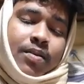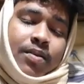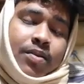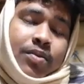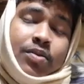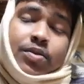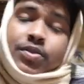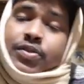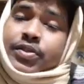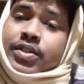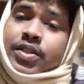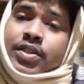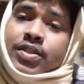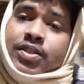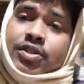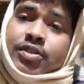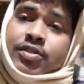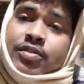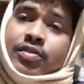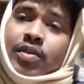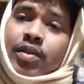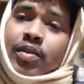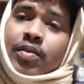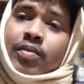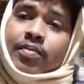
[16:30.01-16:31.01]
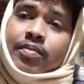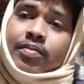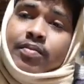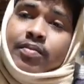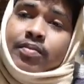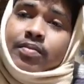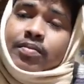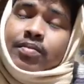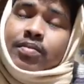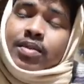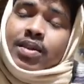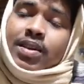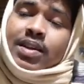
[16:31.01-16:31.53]
questions from
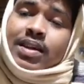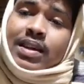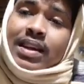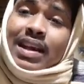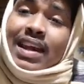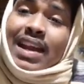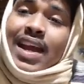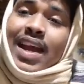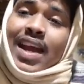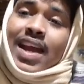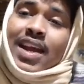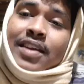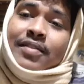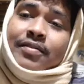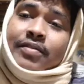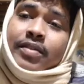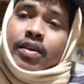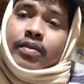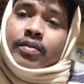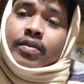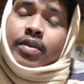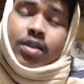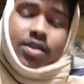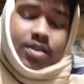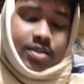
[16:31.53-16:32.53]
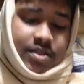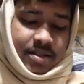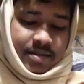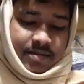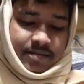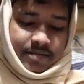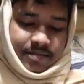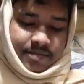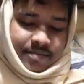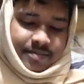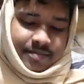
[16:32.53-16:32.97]
negative deviation.